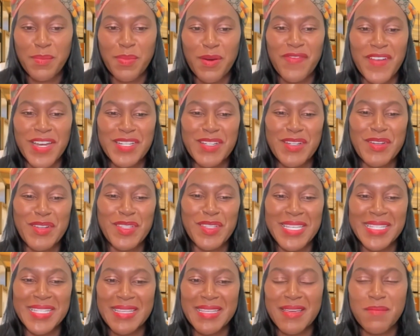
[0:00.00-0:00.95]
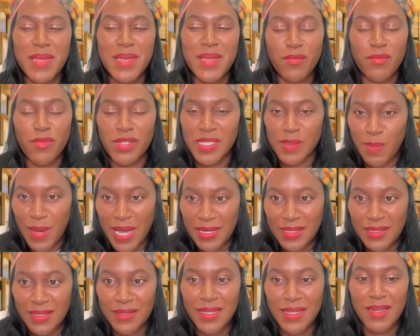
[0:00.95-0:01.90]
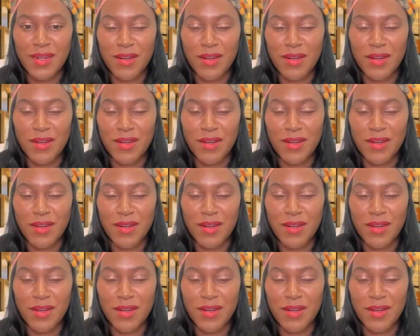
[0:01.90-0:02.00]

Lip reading: professionalism and respect,